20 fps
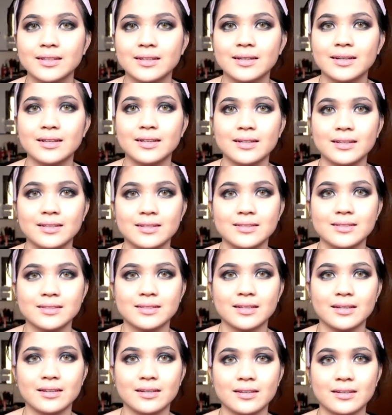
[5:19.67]
Nakakainis
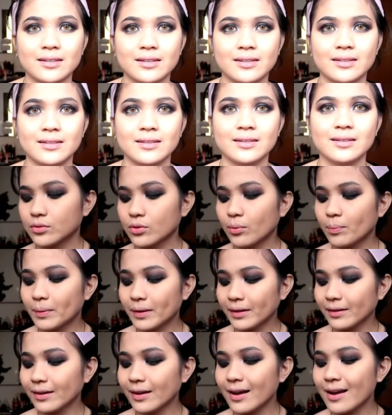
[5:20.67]
talaga.
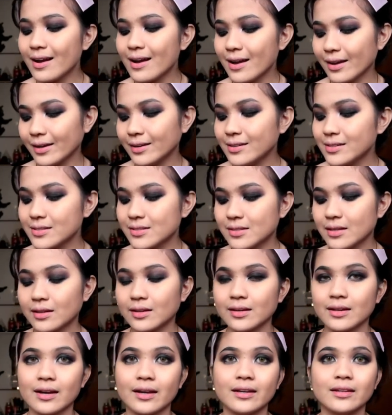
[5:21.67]
Sobrang nakakainis
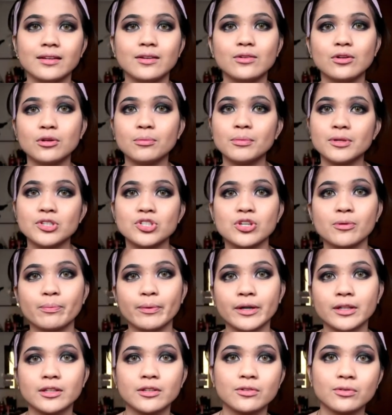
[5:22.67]
talaga. Hindi ko naman
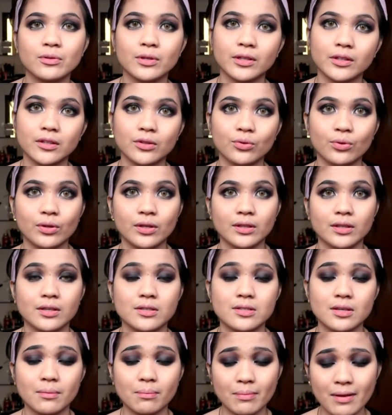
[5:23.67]
siya pwedeng ulitin ulit
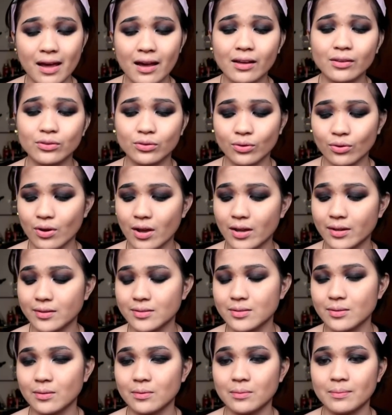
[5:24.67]
kasi black to,
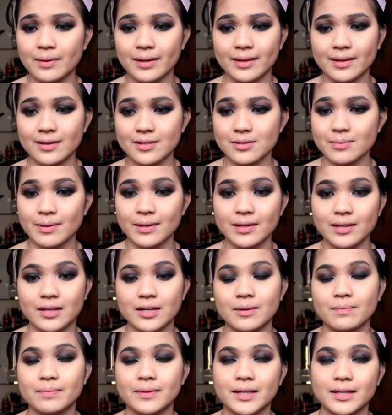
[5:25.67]
guys. Oh my gosh,
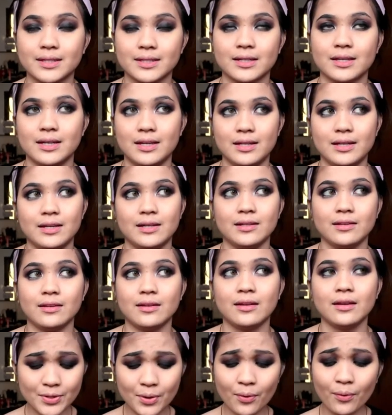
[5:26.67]
mahirap
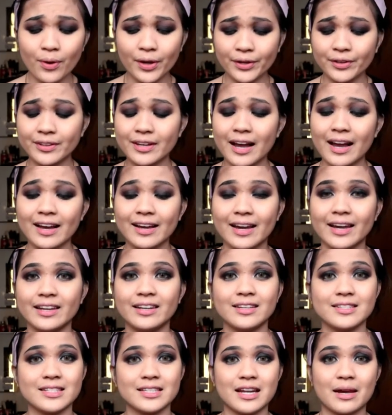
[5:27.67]
tanggalin. So, ayun nga,
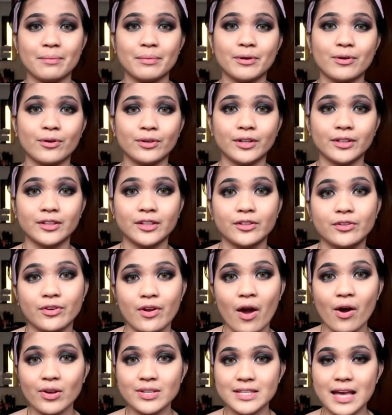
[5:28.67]
kagaya ng sinabi ko,
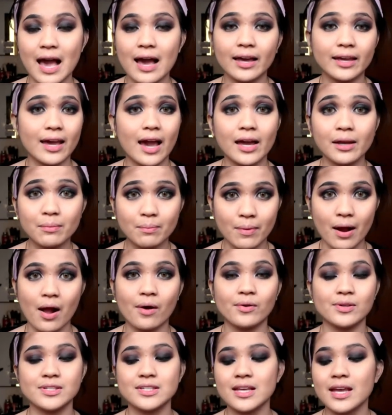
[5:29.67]
nandito na ako sa aking
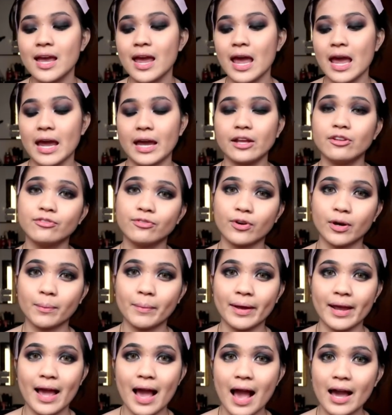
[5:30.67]
eyebrows. And
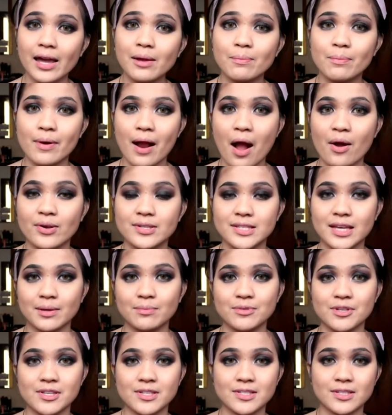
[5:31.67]
for my eyebrows,
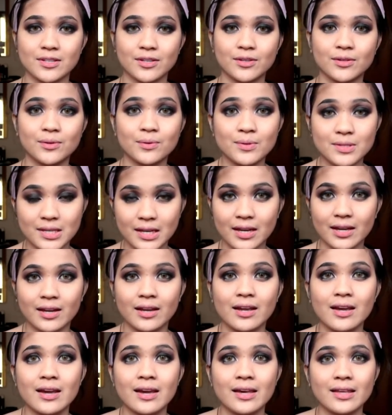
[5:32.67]
I'm just
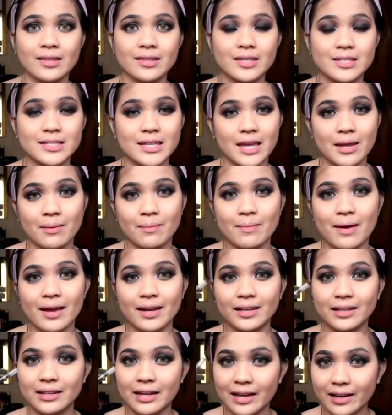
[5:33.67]
using the same
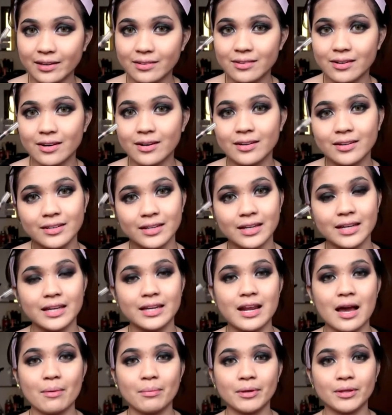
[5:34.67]
eyeliner na
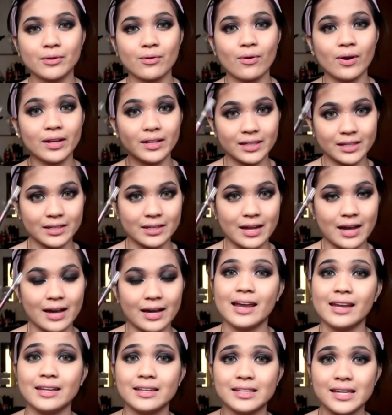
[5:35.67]
ginamit ko
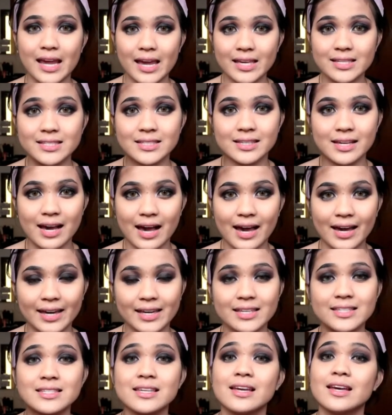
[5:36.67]
kanina. And yes,
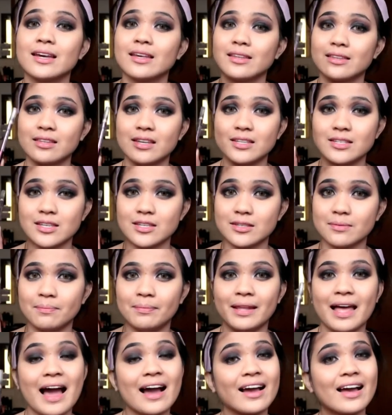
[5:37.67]
guys, this is
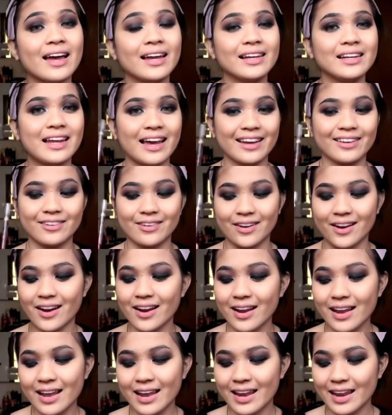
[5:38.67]
black
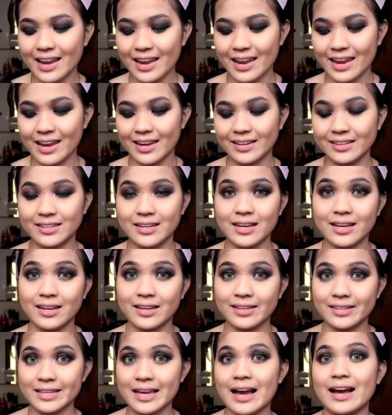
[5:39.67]
eyeliner. And
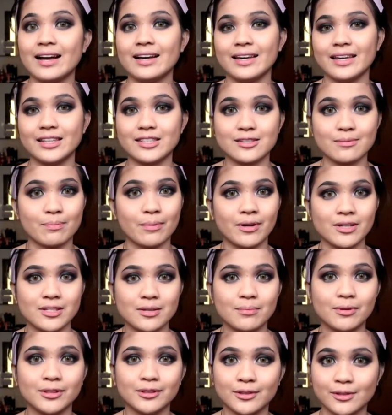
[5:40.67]
yeah, it's
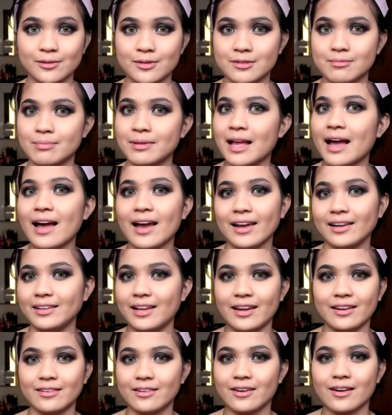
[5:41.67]
possible to use black
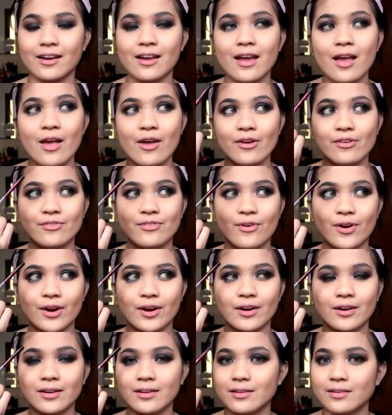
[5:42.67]
eyeliner
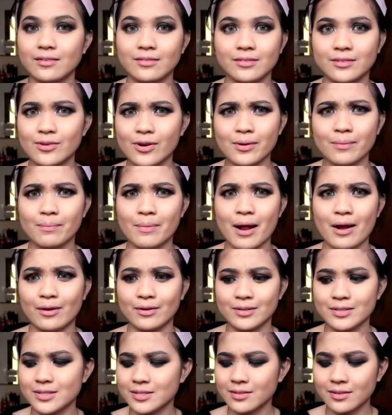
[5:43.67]
for your
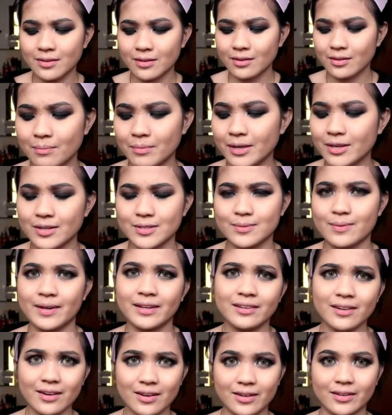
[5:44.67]
brows. Because
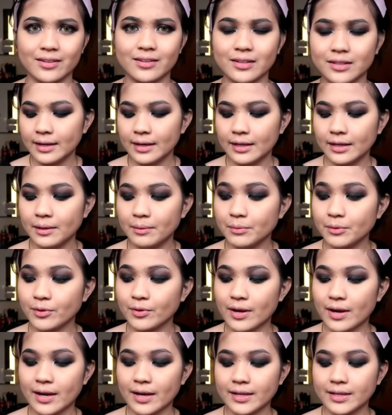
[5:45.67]
why not? Alam
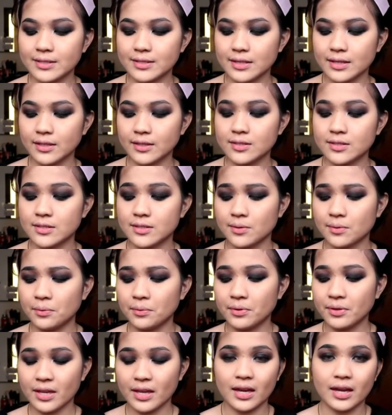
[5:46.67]
nyo, guys, it's
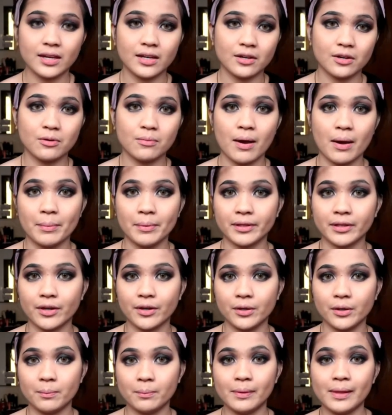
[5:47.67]
okay na gumamit
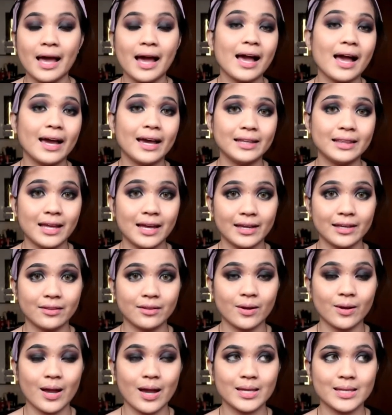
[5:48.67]
kayo ng black
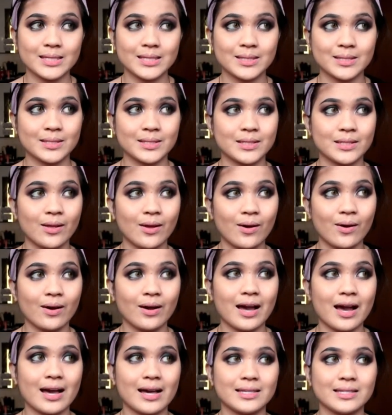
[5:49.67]
eyeliner as
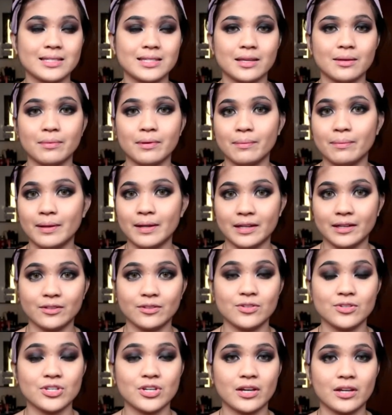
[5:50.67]
long as
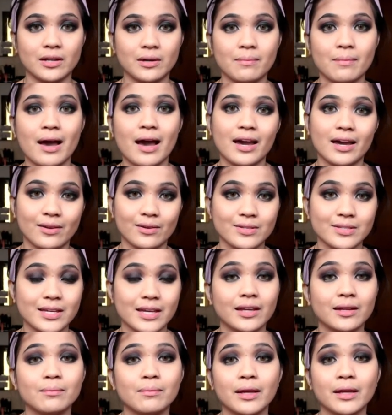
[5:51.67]
i-blend nyo siya ng maayos.
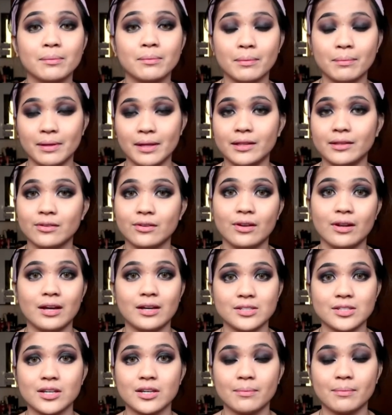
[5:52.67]
And ma-i-blend
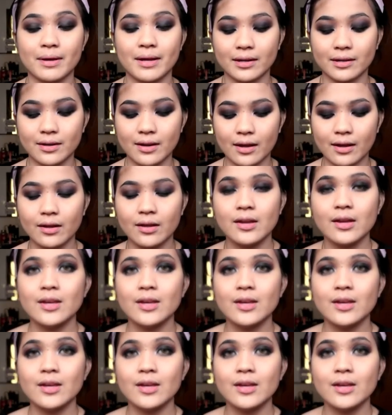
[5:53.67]
nyo lang siya ng maganda.